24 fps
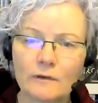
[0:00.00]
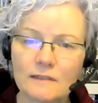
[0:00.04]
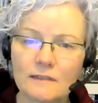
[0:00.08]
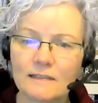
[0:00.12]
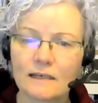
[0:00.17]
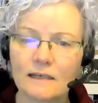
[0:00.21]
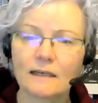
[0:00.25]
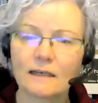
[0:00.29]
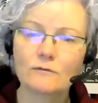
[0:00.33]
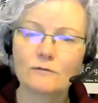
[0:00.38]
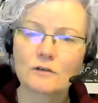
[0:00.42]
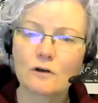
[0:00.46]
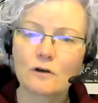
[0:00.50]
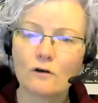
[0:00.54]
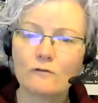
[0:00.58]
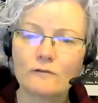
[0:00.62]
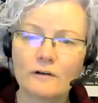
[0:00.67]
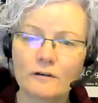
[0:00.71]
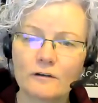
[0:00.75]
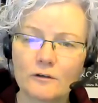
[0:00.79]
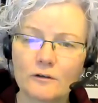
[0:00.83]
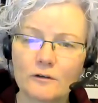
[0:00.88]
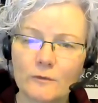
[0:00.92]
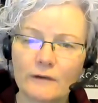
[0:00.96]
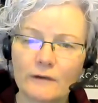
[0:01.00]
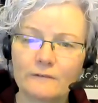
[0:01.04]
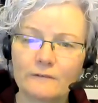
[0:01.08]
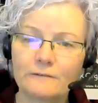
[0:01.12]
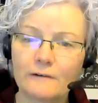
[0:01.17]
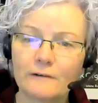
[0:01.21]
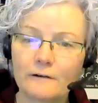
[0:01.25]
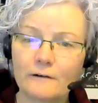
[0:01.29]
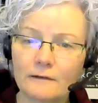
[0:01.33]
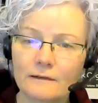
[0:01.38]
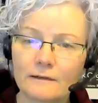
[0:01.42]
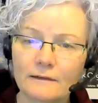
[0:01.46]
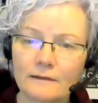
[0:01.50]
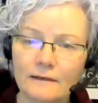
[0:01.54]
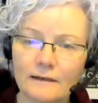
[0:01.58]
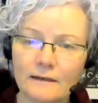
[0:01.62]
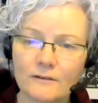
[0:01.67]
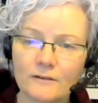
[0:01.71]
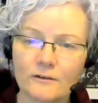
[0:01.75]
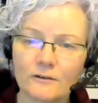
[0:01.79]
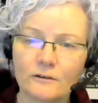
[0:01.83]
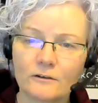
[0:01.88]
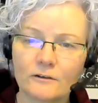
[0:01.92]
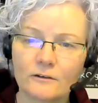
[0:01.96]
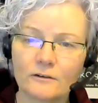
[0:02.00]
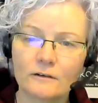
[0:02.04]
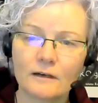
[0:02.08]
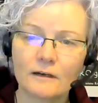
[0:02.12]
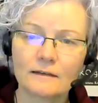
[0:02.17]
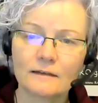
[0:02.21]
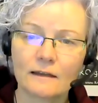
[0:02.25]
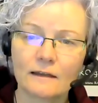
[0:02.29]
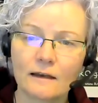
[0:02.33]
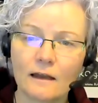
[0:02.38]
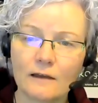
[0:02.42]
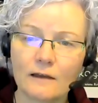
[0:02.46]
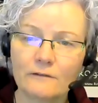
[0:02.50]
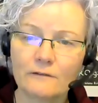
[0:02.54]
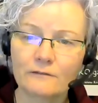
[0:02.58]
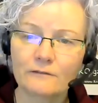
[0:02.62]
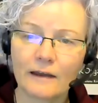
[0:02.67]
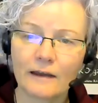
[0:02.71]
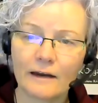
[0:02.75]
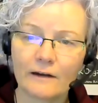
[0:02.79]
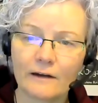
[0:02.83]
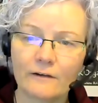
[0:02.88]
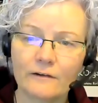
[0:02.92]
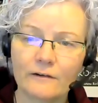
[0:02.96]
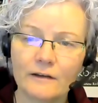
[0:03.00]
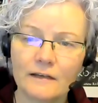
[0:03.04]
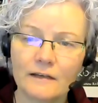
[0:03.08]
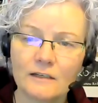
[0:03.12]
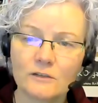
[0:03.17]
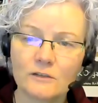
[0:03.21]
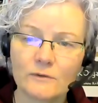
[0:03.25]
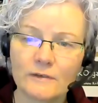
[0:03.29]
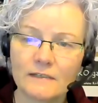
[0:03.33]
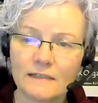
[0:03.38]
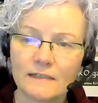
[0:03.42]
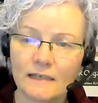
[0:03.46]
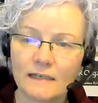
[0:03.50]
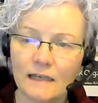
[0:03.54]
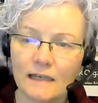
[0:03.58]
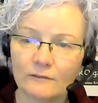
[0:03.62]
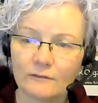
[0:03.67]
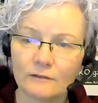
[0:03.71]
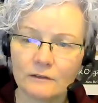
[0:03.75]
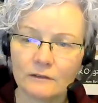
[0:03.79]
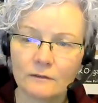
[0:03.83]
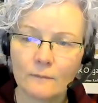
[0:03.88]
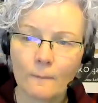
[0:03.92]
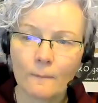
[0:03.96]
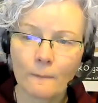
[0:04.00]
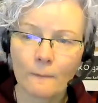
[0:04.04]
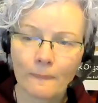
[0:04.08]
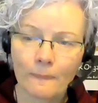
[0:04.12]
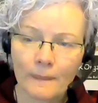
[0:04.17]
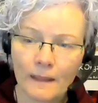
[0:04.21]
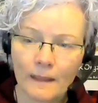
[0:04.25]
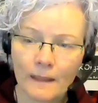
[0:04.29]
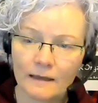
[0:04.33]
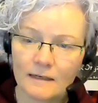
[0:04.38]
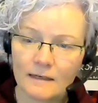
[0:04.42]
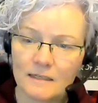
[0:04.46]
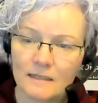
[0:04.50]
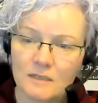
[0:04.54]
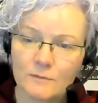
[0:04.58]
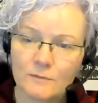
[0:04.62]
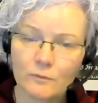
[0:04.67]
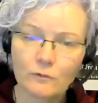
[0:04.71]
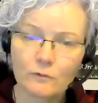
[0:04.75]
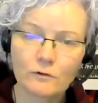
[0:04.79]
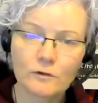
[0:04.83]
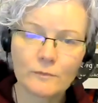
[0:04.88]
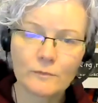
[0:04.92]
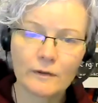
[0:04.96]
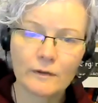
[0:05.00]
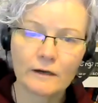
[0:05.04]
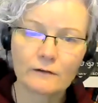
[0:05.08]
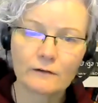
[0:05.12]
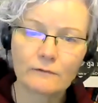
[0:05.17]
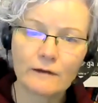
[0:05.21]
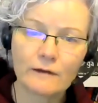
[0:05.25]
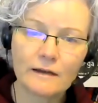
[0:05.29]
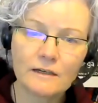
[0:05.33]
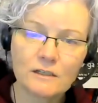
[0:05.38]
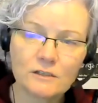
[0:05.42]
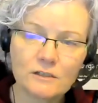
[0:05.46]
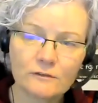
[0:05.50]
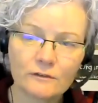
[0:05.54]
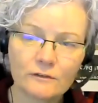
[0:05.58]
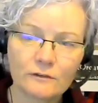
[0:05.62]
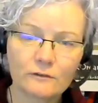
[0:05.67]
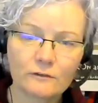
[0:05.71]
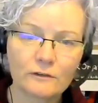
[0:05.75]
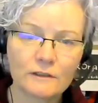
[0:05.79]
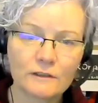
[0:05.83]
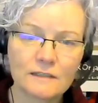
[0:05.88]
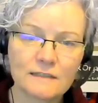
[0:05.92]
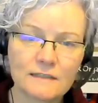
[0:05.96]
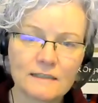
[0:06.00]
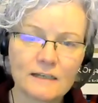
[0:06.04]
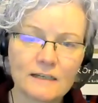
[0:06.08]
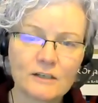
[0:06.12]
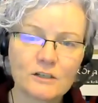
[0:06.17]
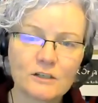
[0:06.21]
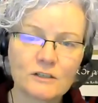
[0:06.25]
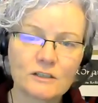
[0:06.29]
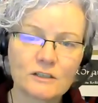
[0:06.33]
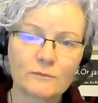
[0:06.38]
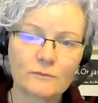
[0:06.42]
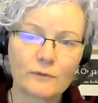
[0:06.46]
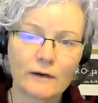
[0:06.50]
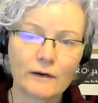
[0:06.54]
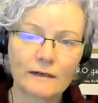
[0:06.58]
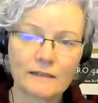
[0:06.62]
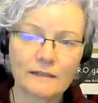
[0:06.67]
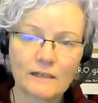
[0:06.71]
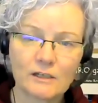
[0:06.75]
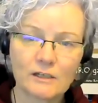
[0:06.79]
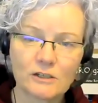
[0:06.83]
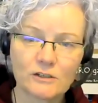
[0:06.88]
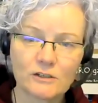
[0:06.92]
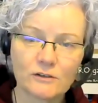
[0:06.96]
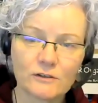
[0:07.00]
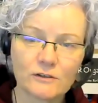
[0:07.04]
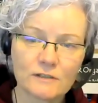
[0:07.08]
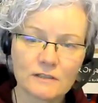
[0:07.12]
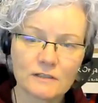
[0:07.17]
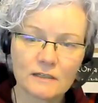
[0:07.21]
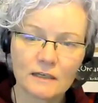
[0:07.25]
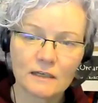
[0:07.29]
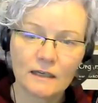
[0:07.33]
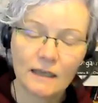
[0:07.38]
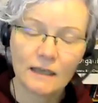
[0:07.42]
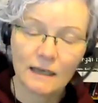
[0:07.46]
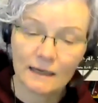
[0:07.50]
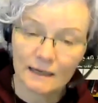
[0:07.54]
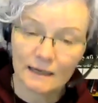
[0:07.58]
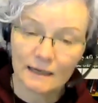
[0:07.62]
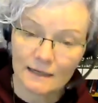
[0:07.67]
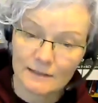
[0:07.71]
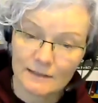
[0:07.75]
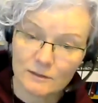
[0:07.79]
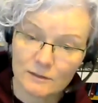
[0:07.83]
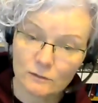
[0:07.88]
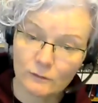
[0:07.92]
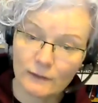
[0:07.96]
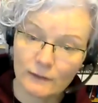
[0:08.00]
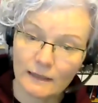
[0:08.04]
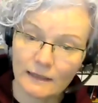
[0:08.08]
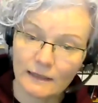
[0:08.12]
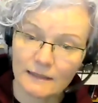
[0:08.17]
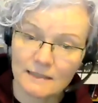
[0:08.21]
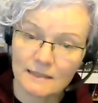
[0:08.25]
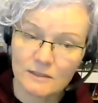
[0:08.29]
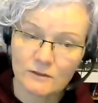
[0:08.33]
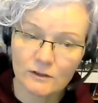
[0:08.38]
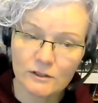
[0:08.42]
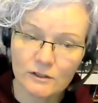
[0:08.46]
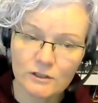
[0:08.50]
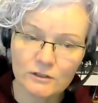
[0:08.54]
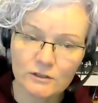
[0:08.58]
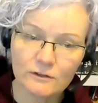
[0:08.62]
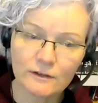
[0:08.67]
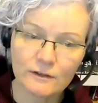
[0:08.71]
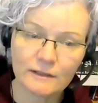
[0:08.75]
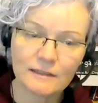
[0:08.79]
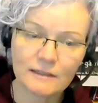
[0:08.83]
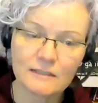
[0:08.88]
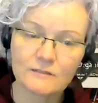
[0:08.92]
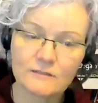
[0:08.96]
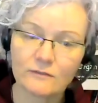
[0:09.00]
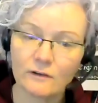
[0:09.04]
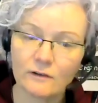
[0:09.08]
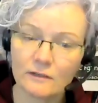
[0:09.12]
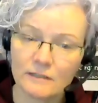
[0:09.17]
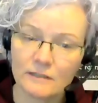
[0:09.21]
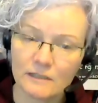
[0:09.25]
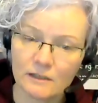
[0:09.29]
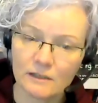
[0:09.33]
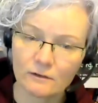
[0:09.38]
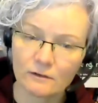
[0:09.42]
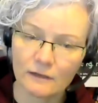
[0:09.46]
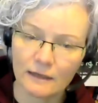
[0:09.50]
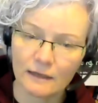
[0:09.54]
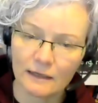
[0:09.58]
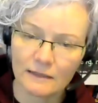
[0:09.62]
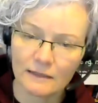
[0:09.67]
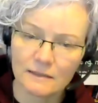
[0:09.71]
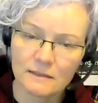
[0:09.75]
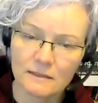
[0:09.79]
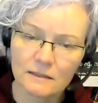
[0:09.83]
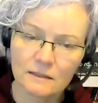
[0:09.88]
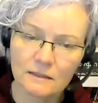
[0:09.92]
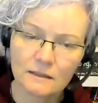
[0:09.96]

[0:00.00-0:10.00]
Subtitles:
But a bit more about the day. It was co-founded by Feral Theatre and the Life Cairn in 2011 and is supported by a range of organisations and practitioners. It has no legal structure and is volunteer-led.